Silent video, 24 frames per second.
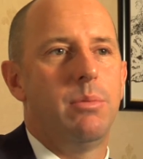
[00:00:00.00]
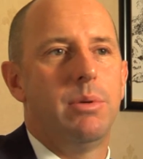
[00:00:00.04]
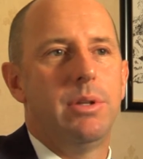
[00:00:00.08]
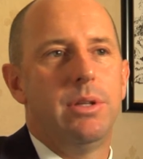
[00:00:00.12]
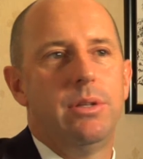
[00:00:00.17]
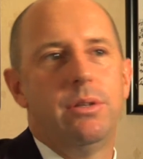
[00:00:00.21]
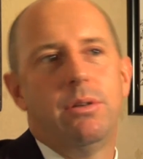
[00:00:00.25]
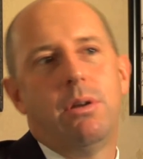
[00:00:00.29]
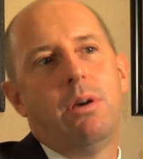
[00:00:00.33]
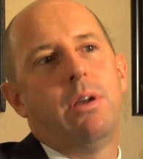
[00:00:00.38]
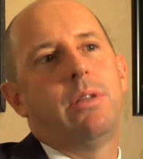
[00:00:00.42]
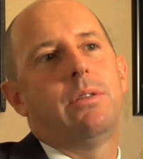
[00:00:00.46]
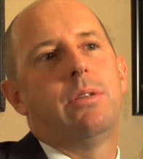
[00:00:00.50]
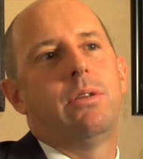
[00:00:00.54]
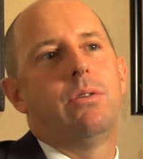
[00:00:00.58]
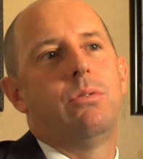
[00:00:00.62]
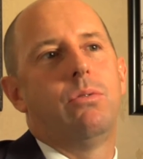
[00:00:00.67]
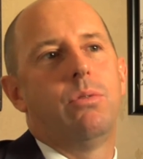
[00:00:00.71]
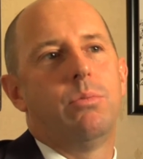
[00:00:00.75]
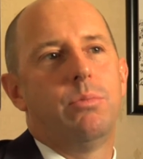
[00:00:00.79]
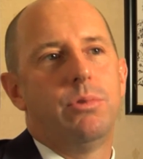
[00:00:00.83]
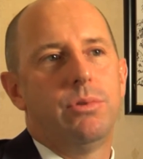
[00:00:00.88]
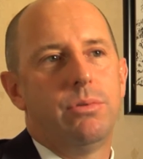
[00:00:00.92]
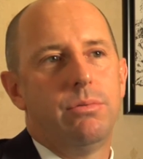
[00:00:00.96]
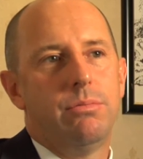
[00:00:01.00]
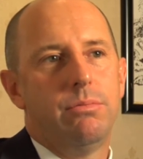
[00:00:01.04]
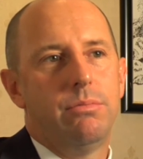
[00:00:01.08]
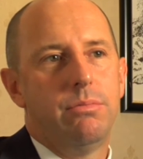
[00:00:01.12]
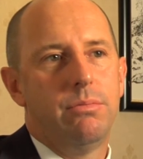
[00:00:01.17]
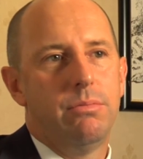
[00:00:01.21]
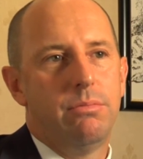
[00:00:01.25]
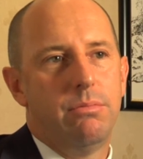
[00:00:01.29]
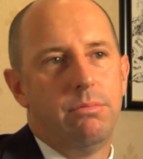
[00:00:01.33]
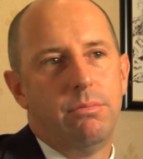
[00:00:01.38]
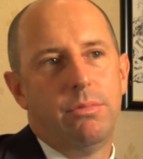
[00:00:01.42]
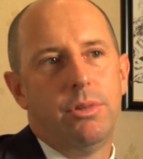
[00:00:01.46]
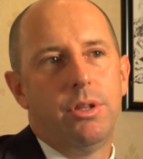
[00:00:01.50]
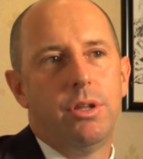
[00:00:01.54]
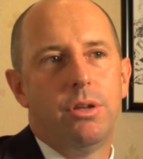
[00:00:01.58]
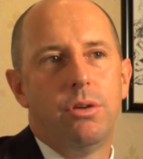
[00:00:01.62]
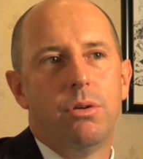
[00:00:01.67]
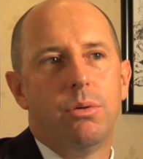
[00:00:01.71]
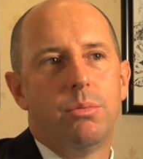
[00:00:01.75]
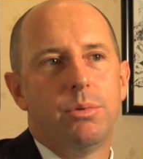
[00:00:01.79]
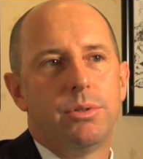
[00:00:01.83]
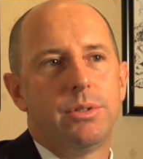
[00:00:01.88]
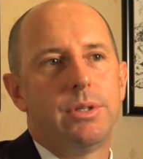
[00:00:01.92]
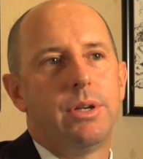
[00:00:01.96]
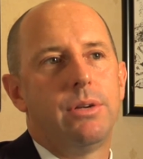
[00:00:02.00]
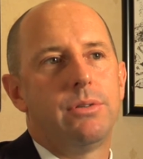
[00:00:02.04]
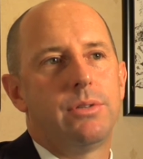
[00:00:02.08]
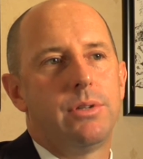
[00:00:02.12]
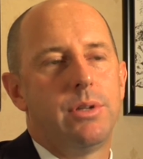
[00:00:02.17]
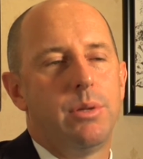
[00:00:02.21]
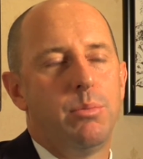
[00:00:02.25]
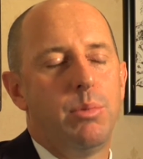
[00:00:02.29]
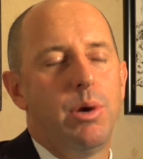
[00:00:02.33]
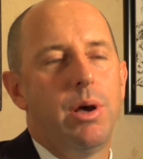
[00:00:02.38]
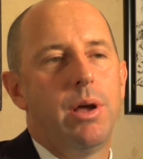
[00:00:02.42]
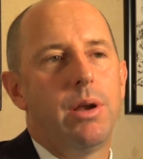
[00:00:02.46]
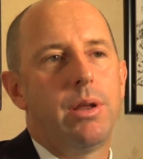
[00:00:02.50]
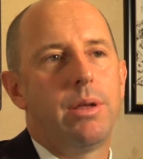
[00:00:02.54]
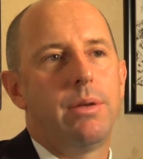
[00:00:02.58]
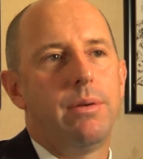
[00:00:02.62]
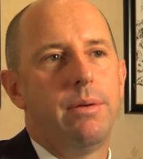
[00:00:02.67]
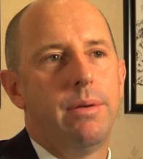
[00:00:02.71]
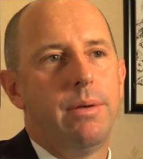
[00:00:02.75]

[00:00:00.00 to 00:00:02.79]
but not the normal cells in the body.